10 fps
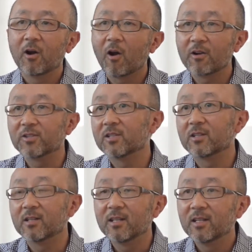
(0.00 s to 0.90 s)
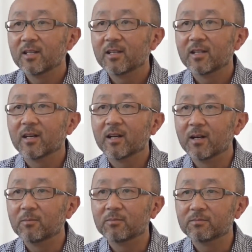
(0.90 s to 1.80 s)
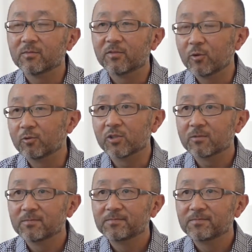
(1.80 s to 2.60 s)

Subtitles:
artisan foods.